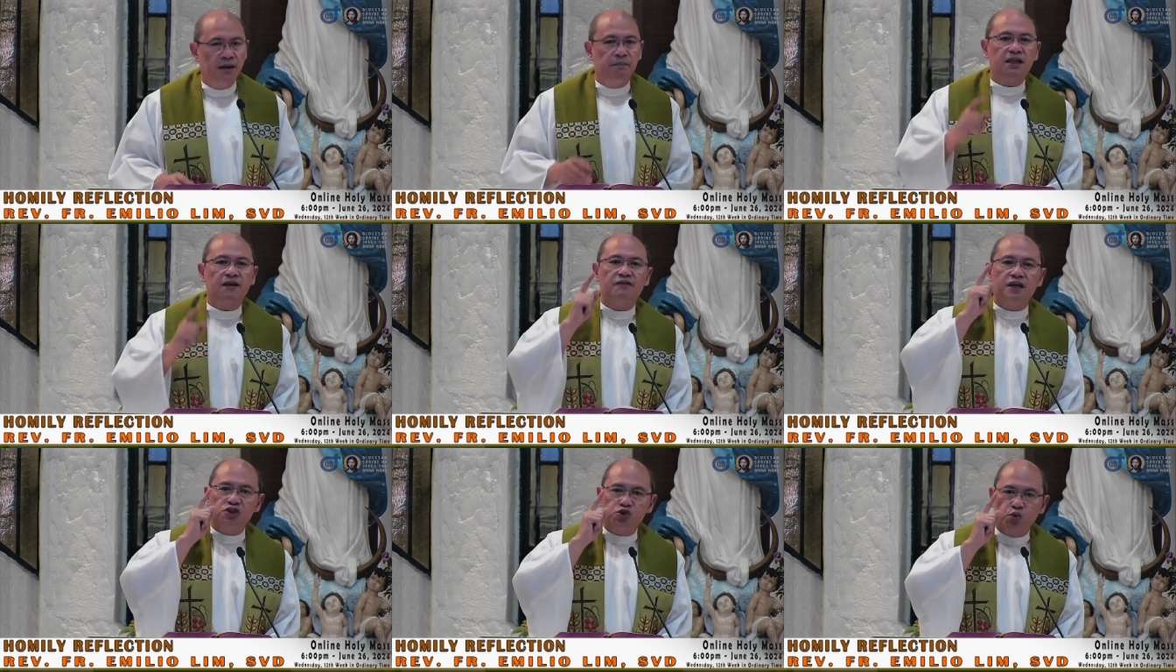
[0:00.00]
But if
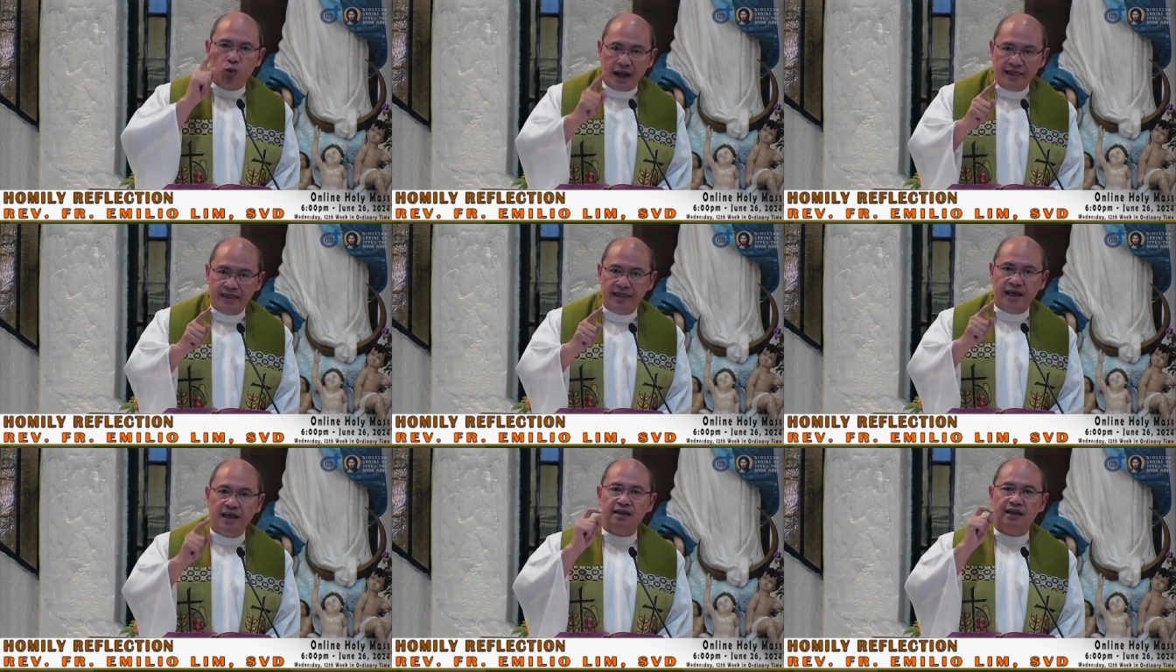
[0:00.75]
there's one
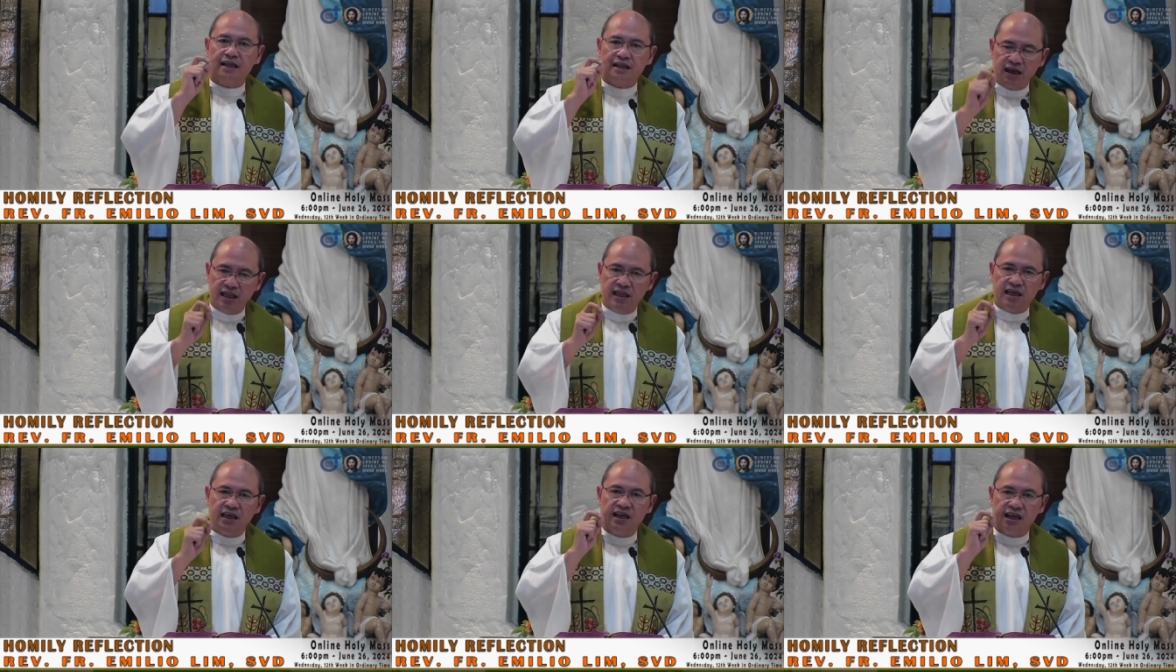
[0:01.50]
thing that
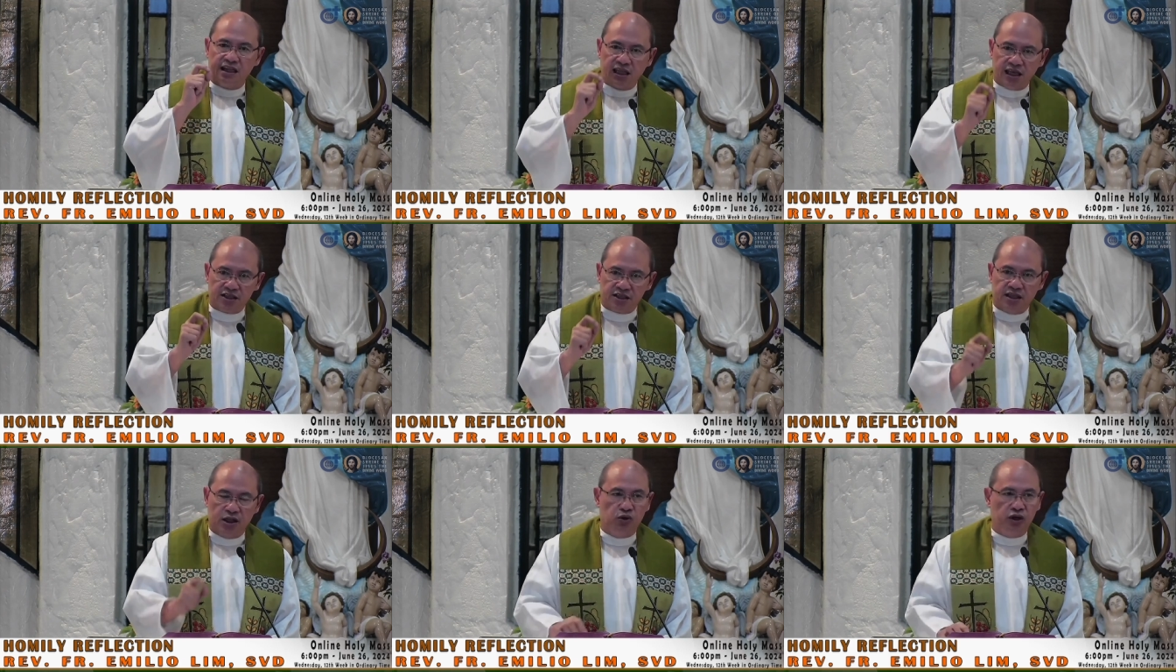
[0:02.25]
really
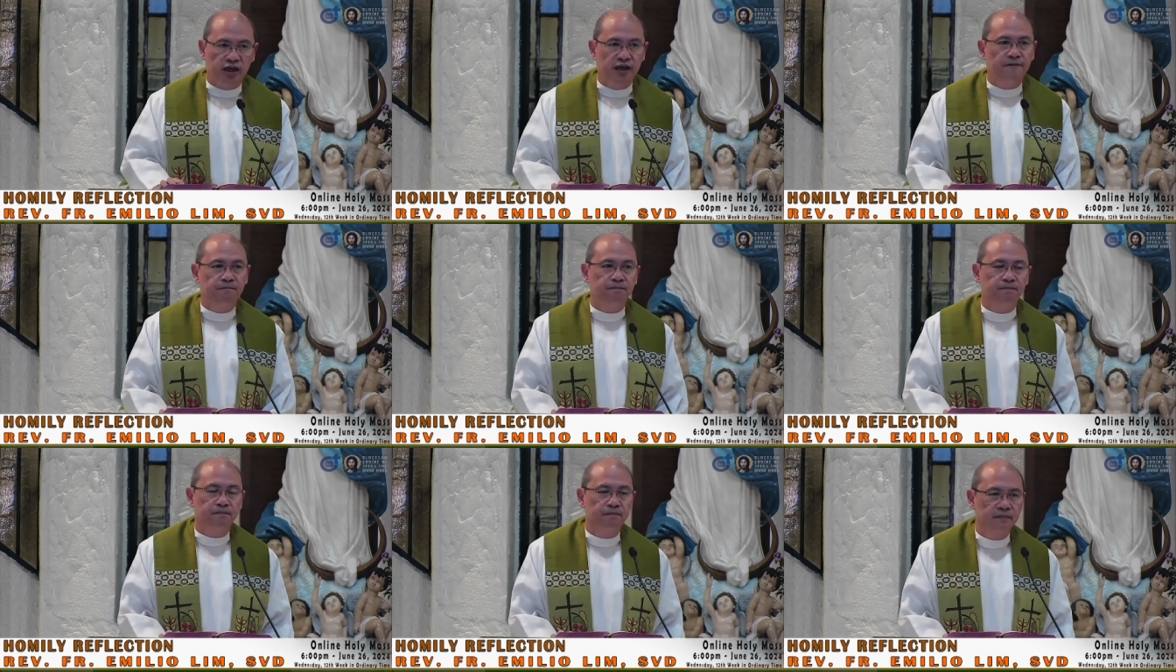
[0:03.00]
irritates the Lord,
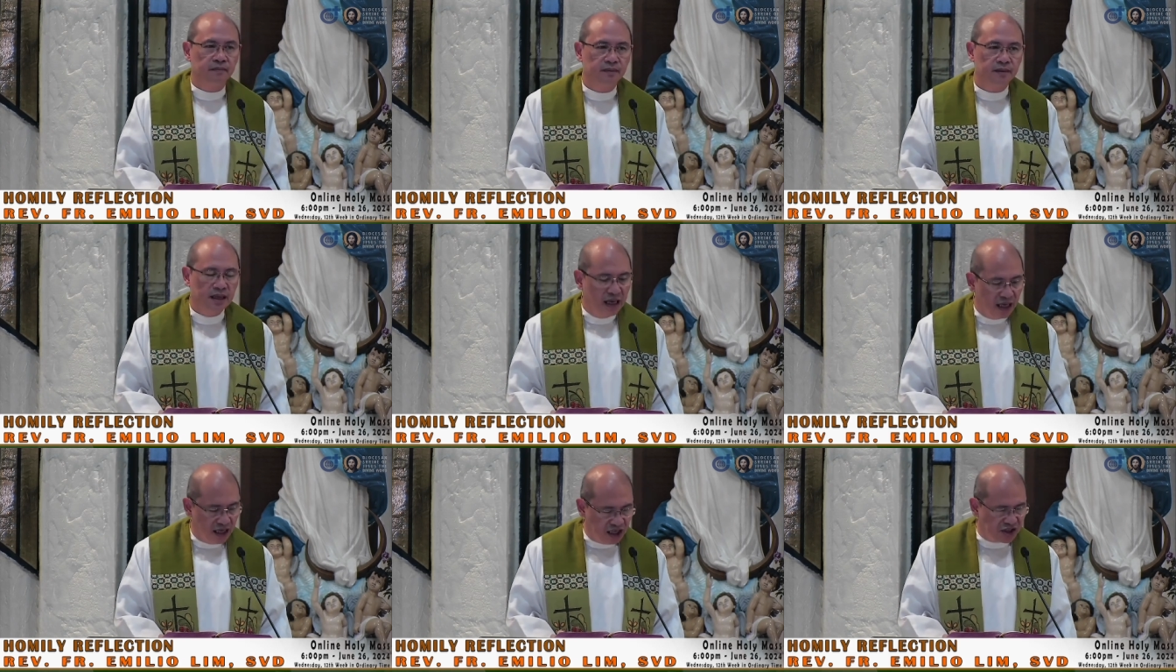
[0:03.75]

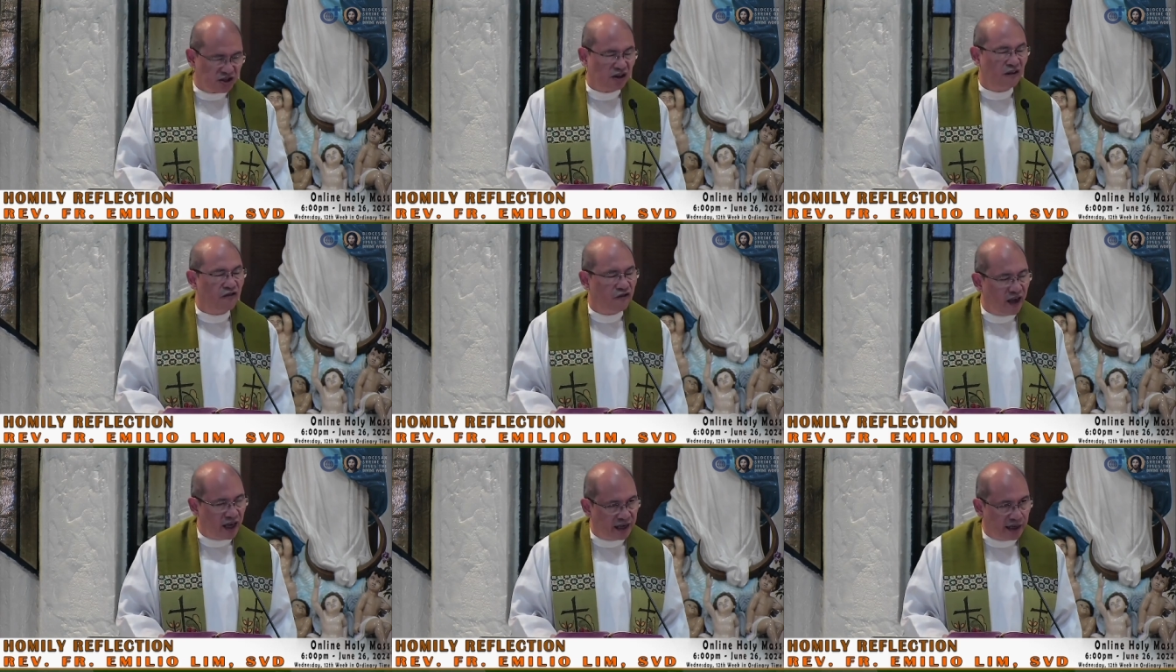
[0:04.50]
it's
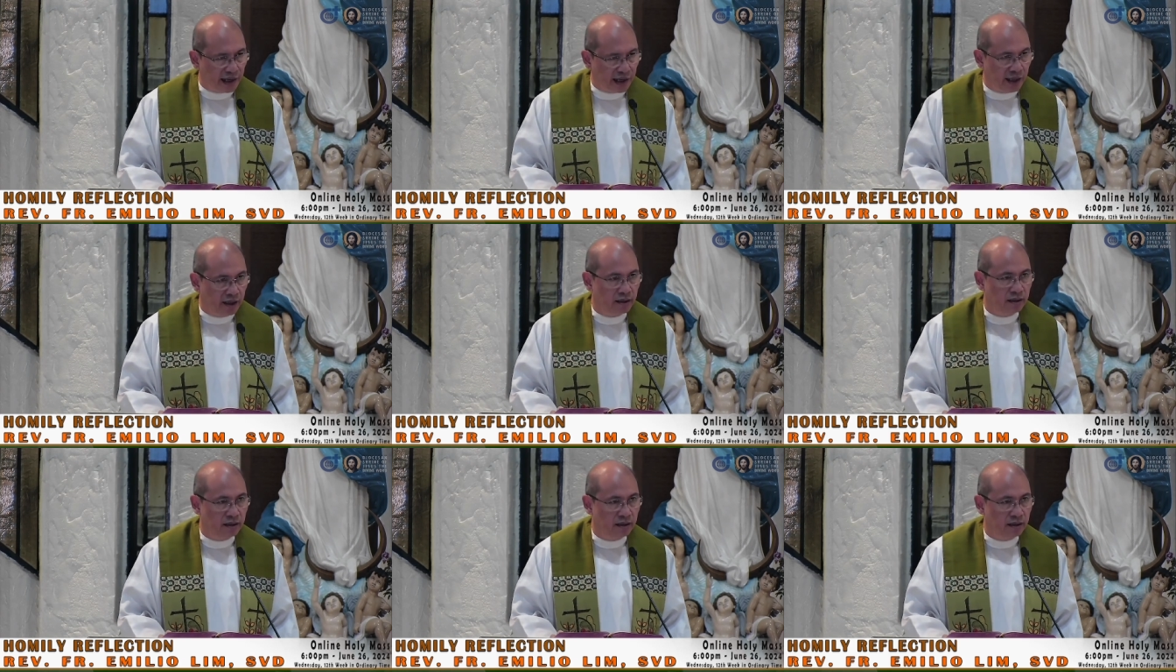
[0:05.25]
fakery.